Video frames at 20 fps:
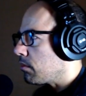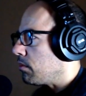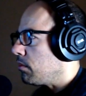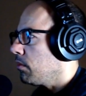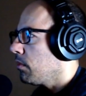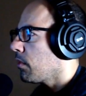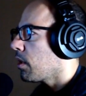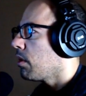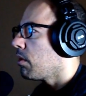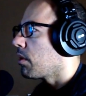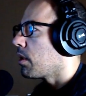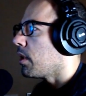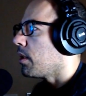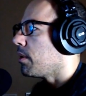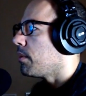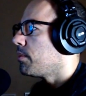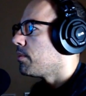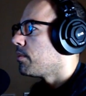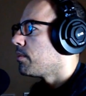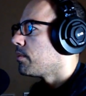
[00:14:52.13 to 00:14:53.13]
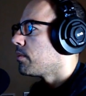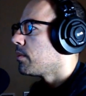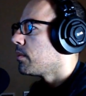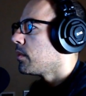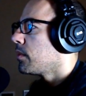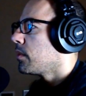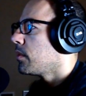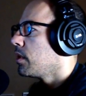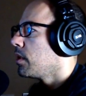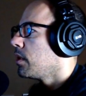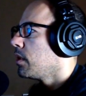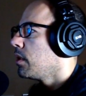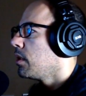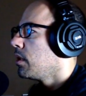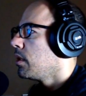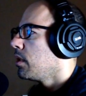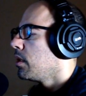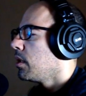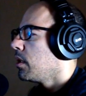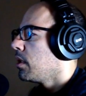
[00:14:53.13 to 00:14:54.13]
Okay.
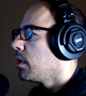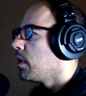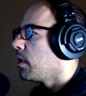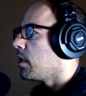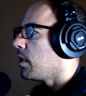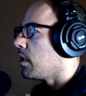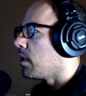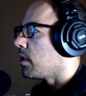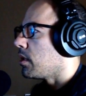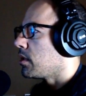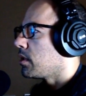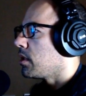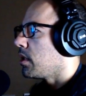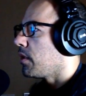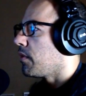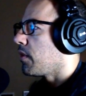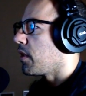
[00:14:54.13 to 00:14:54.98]
Let's see if I can do